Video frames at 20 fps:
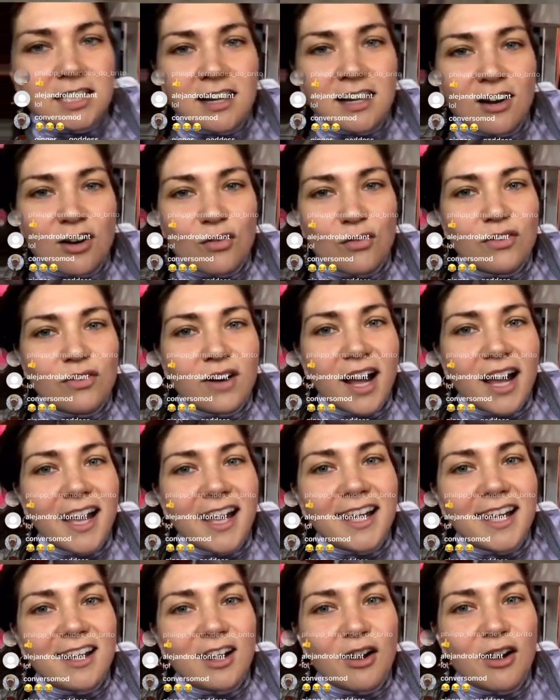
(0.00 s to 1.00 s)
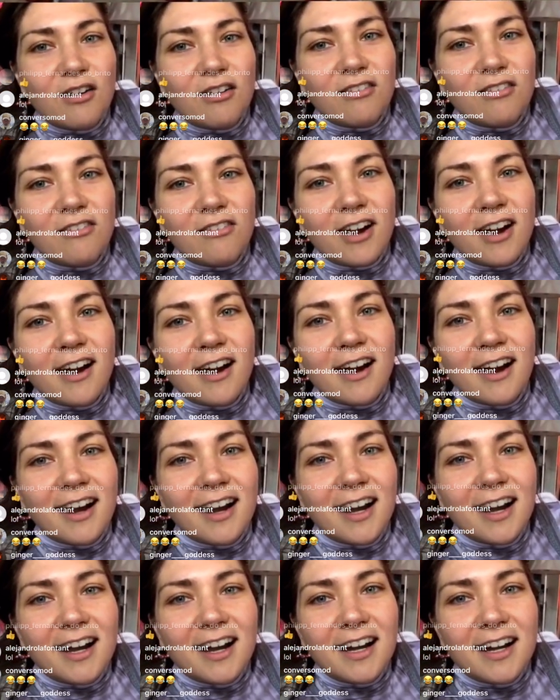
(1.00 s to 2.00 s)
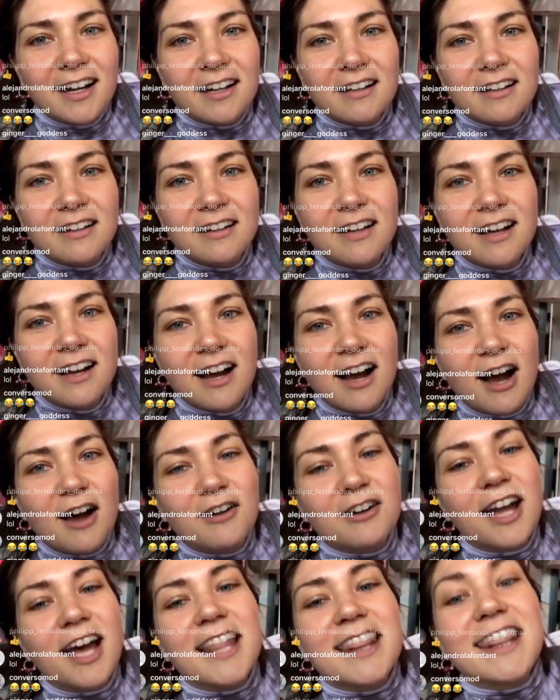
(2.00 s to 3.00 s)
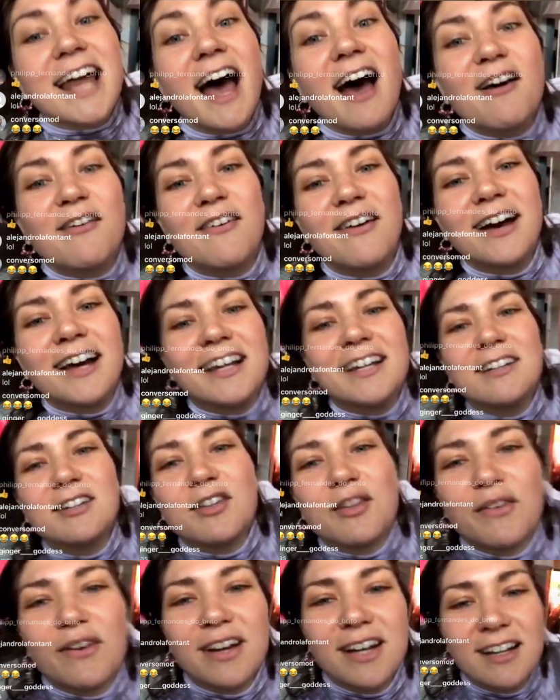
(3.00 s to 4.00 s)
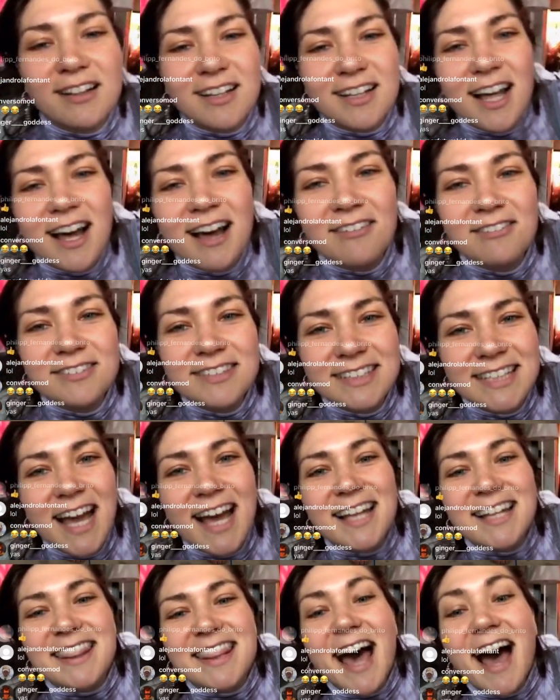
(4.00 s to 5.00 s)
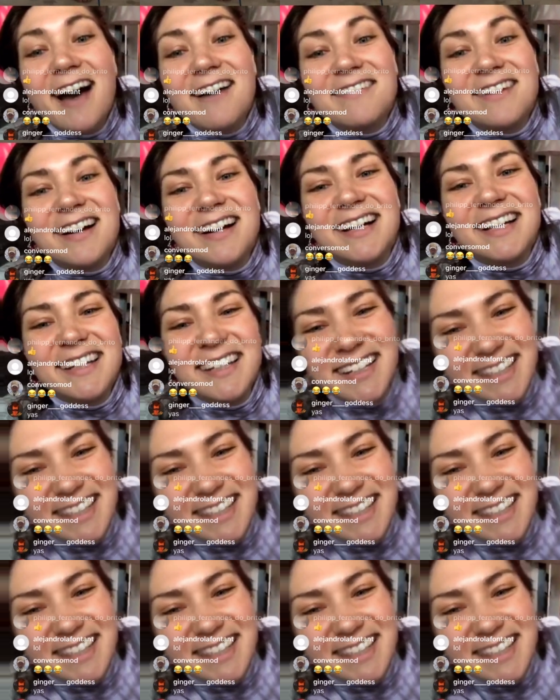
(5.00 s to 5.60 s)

right over. Oh, not that one, the one on the left. Yeah, that one.